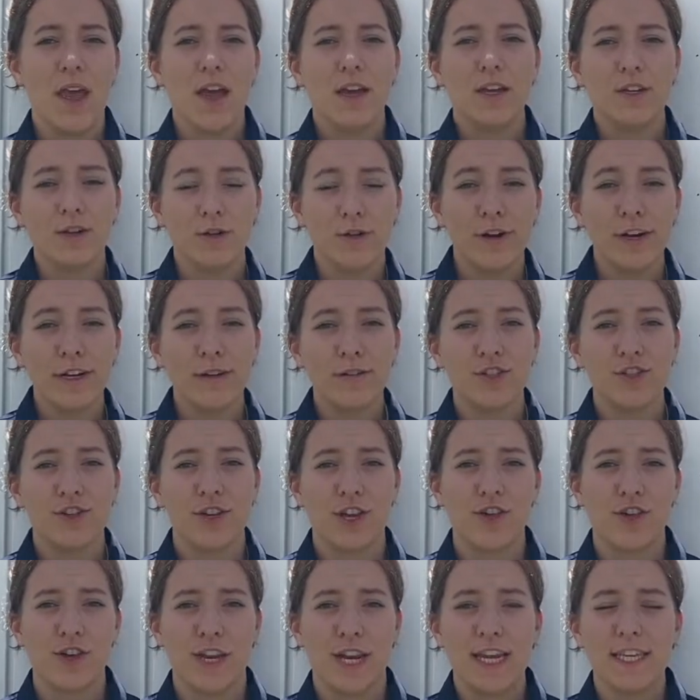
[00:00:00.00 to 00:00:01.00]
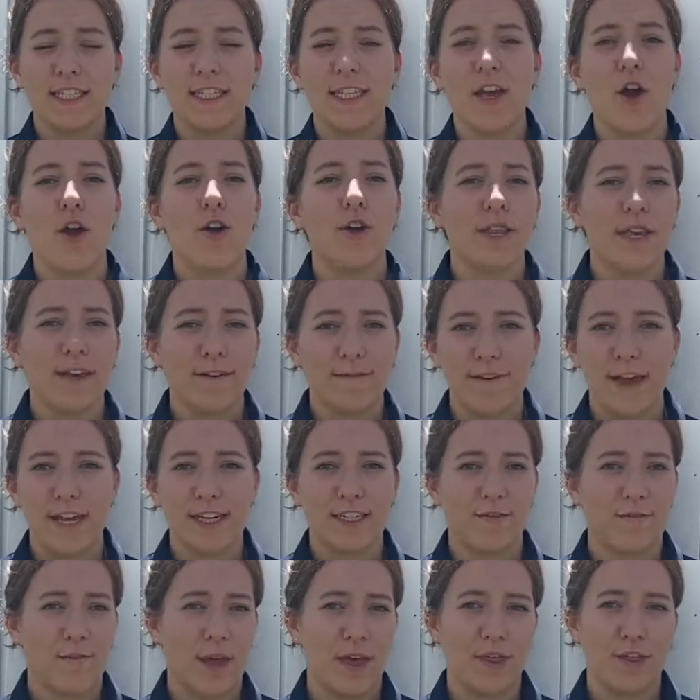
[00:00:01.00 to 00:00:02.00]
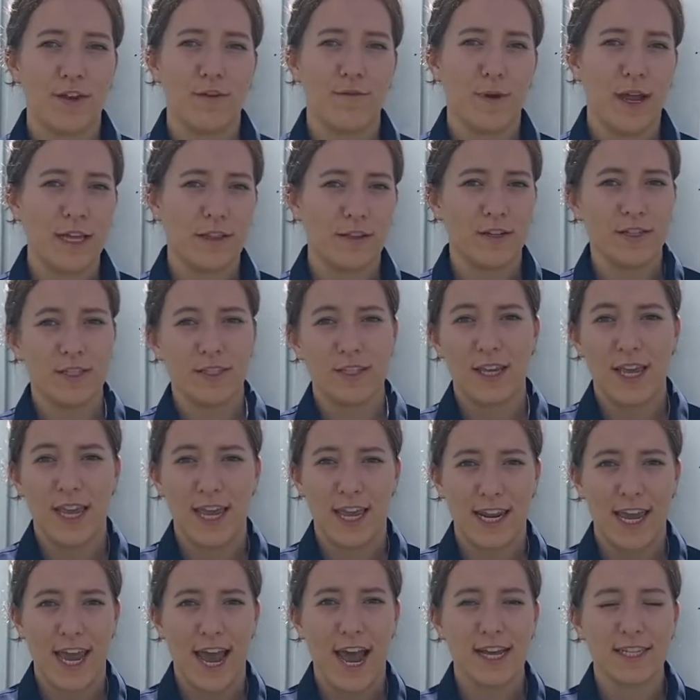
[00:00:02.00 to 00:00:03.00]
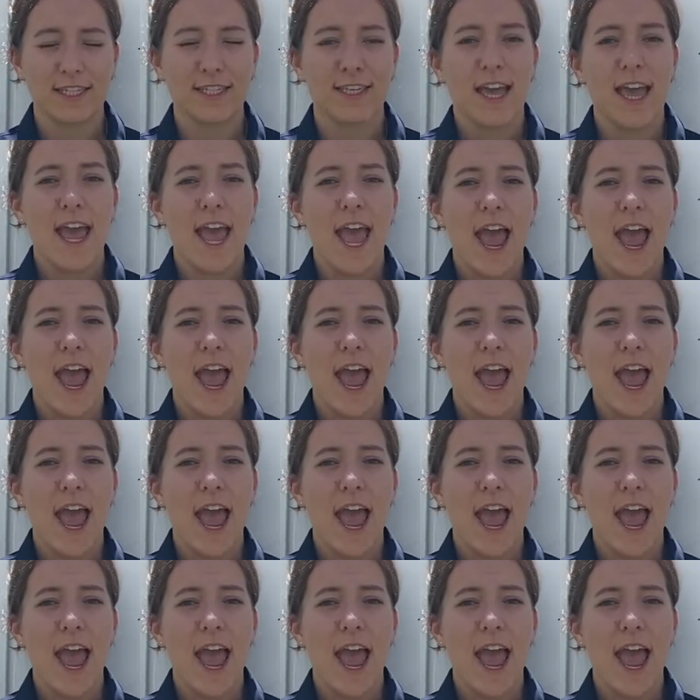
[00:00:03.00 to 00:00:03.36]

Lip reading: Caloric restriction is the only effective method of weight loss in cats.